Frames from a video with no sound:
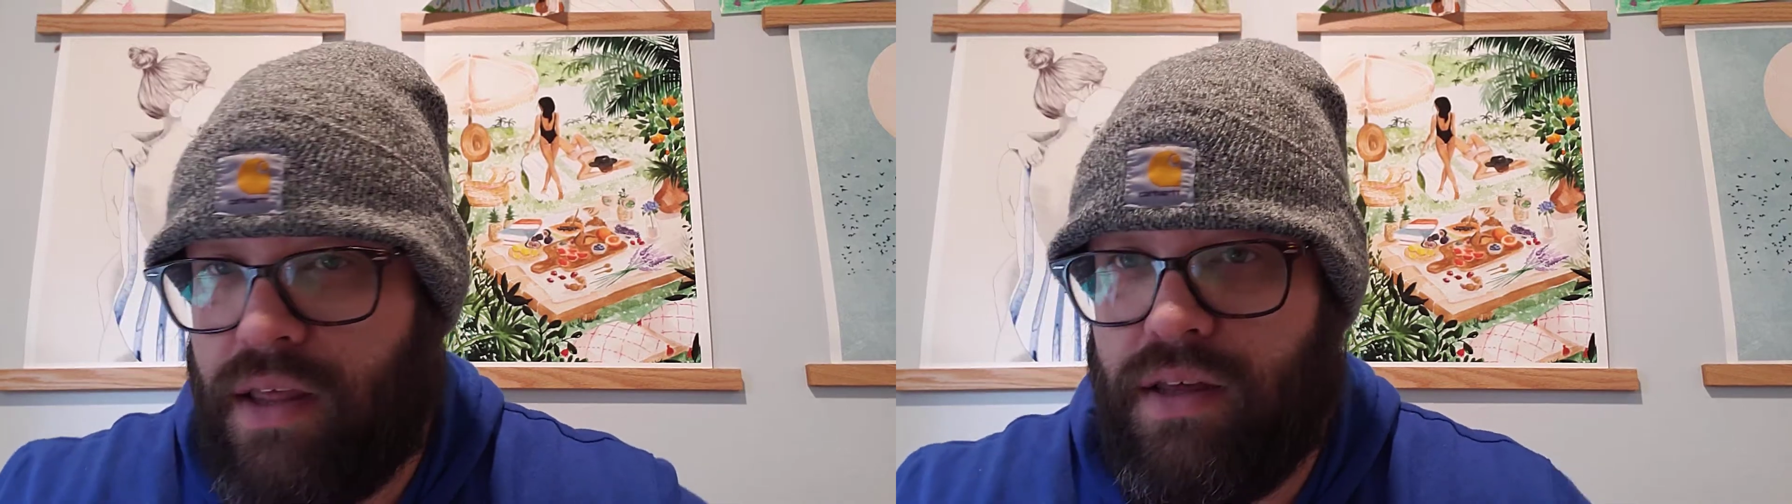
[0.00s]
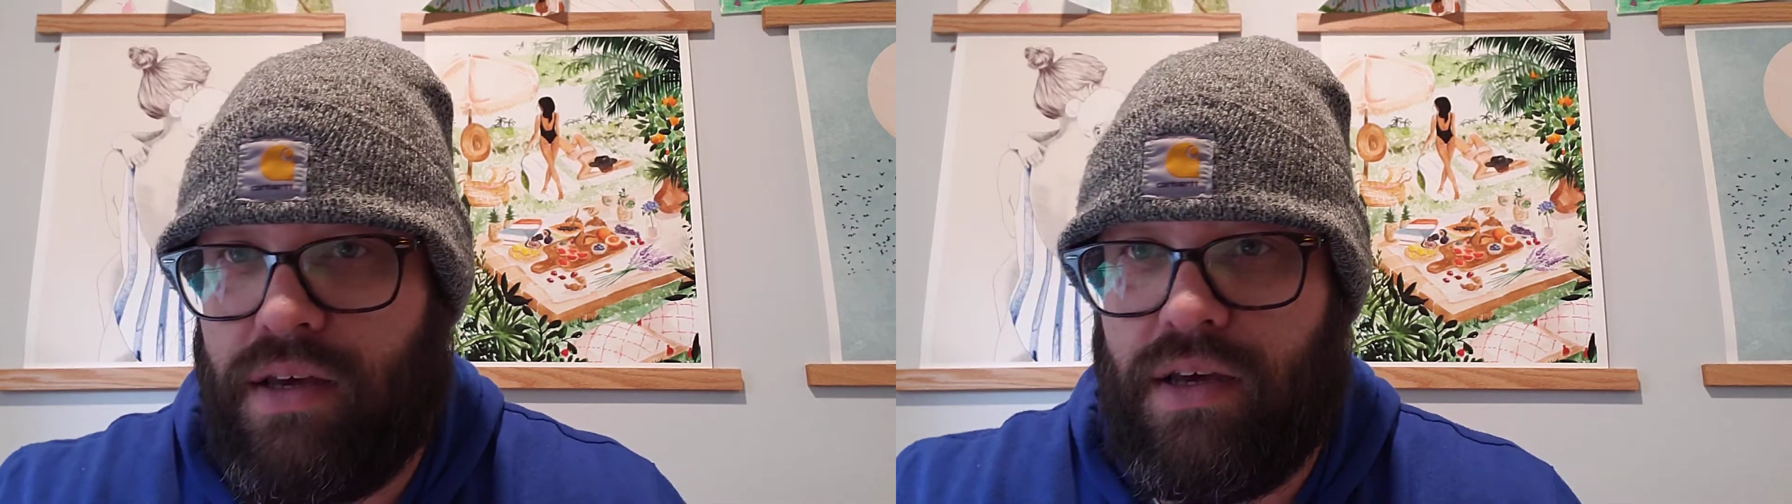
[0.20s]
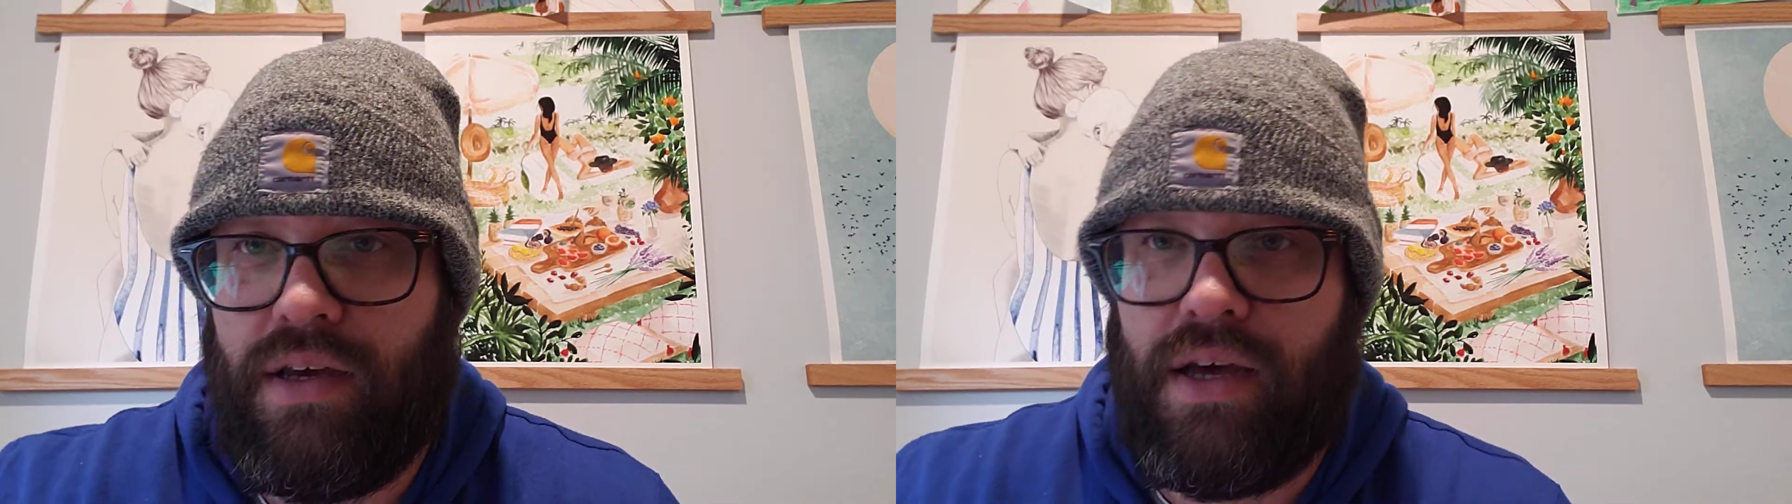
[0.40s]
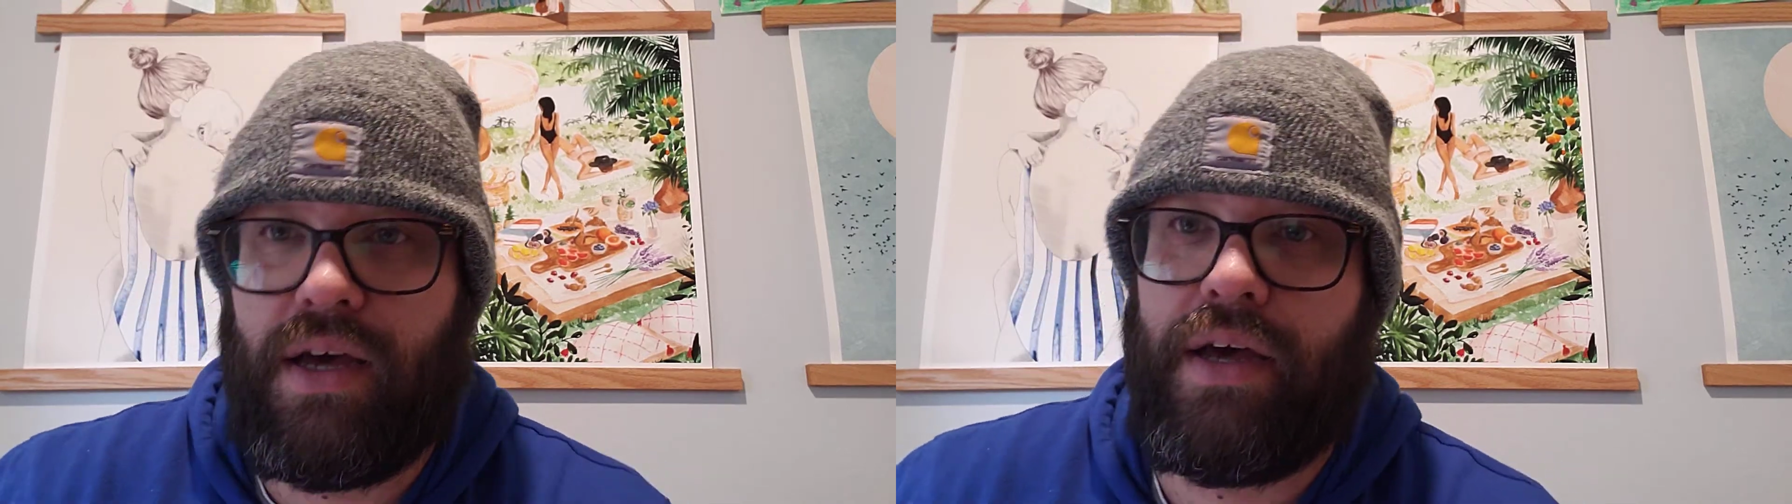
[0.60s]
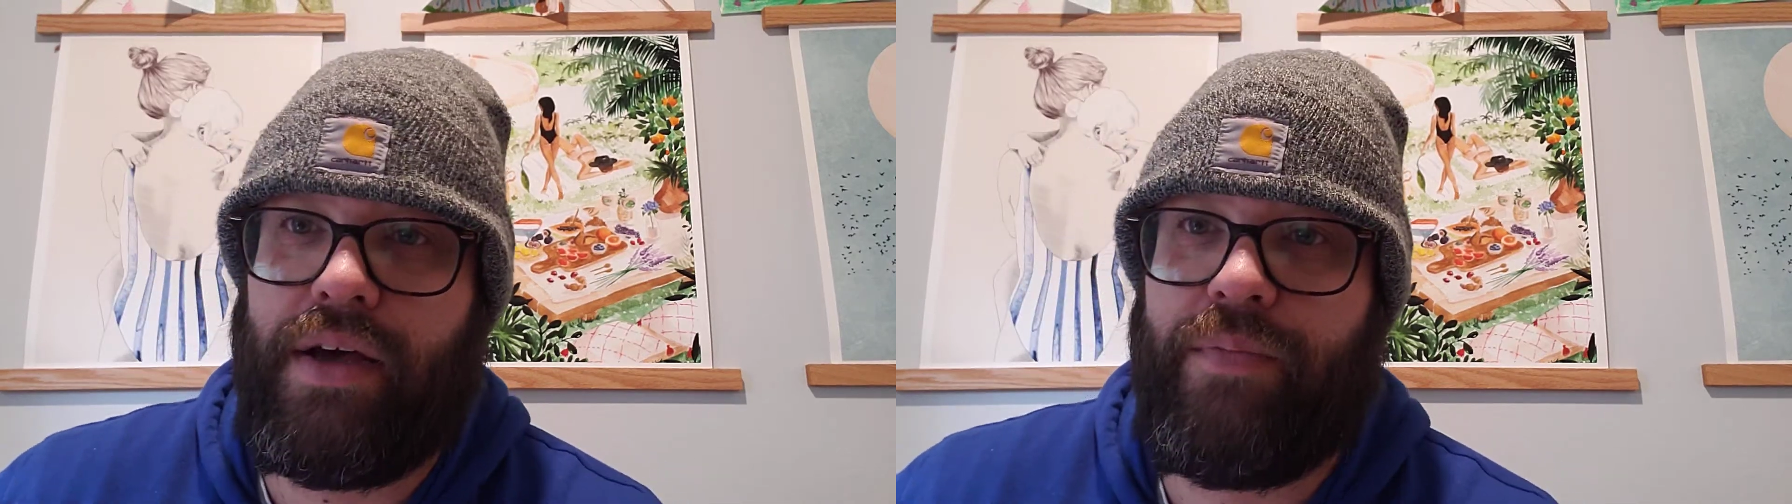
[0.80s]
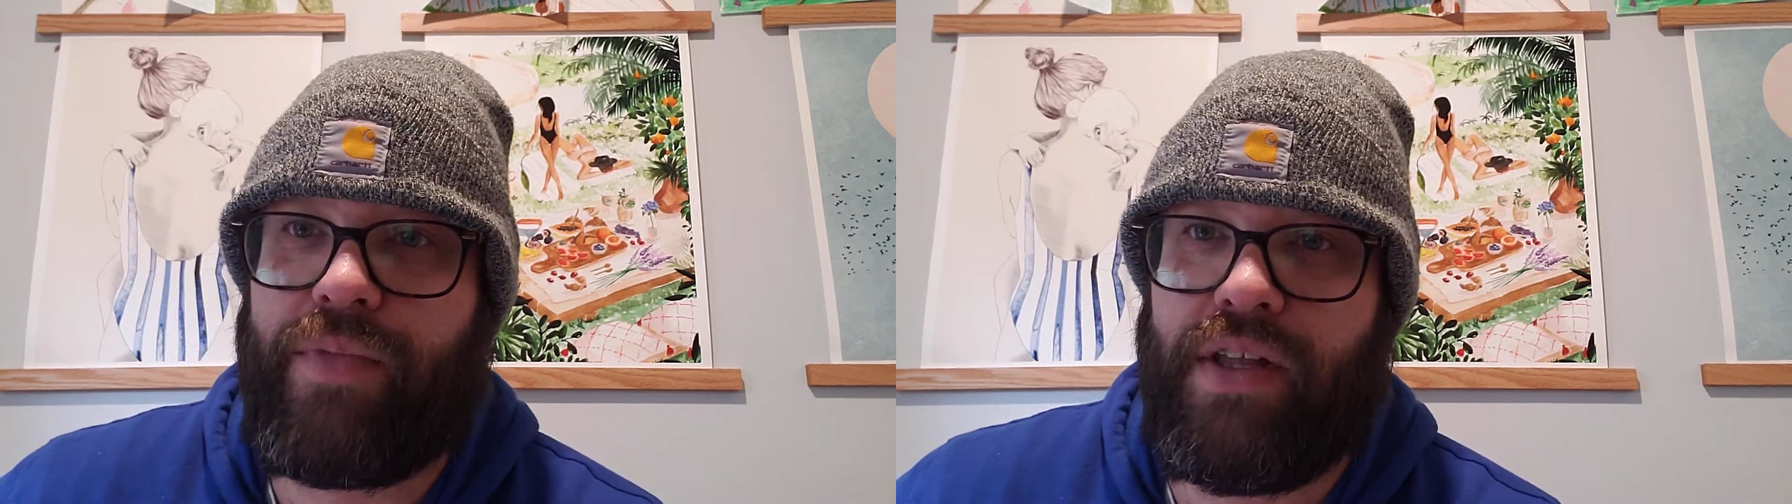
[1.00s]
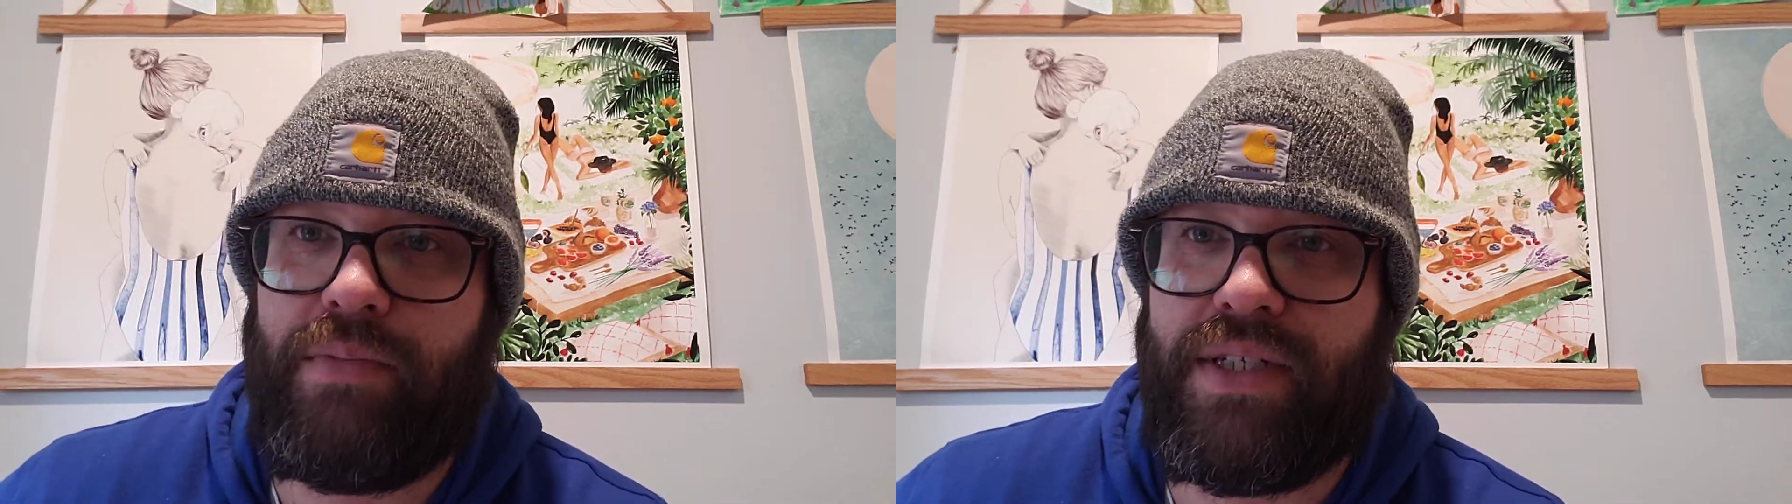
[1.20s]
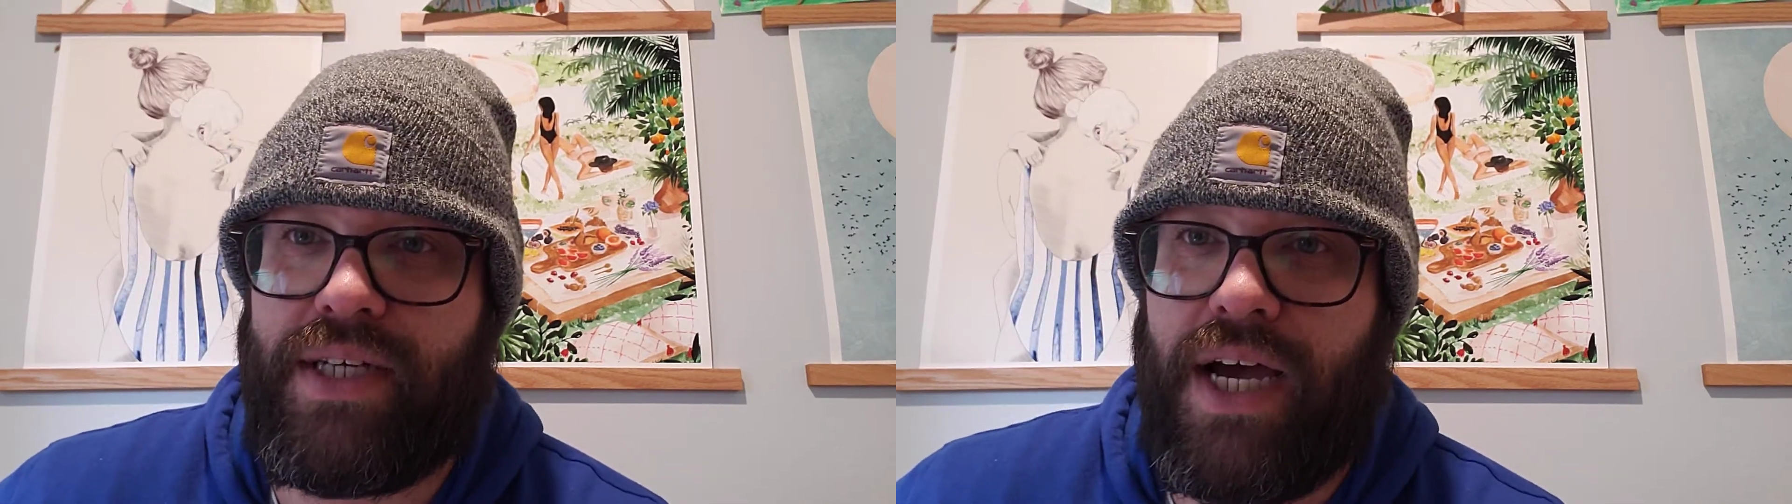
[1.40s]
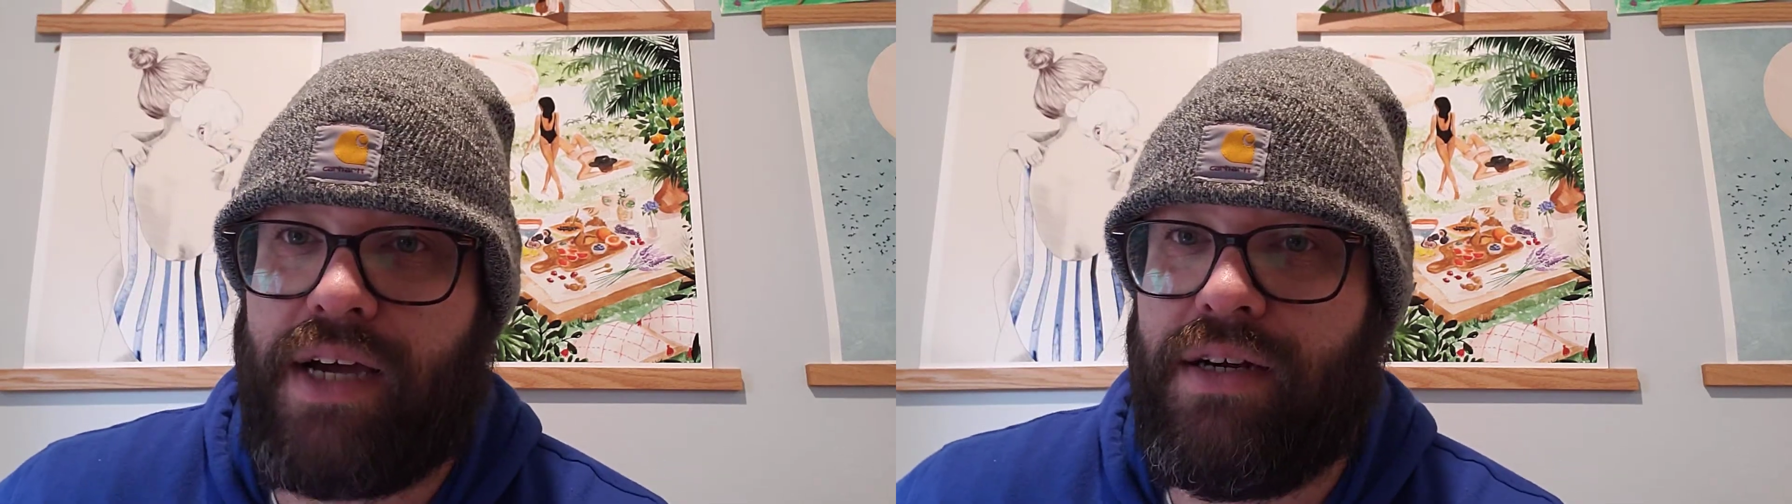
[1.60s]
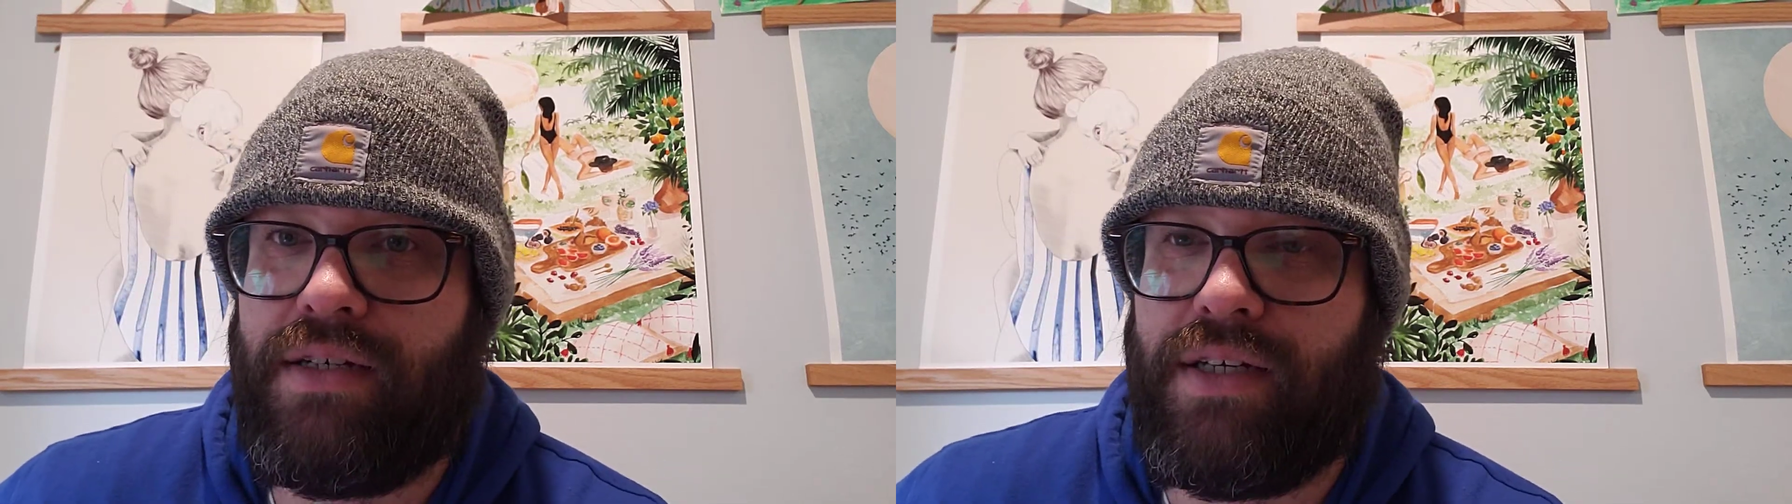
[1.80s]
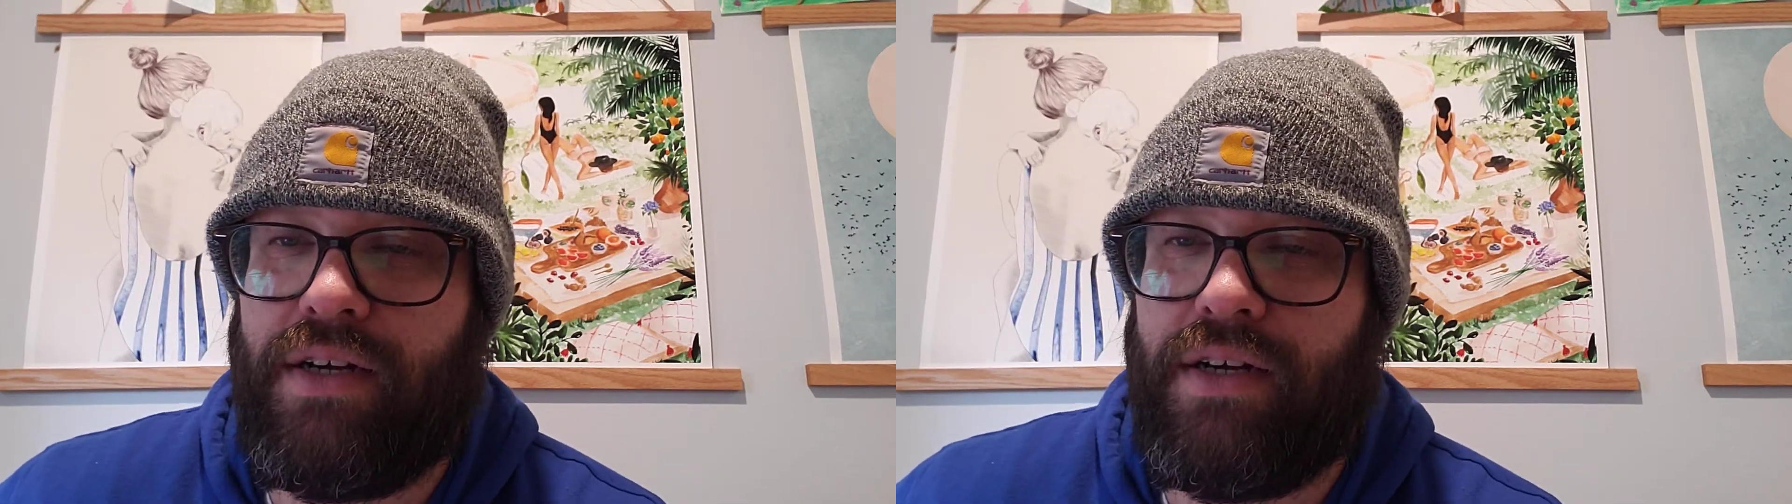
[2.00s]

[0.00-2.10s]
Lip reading: the Clemson Tigers,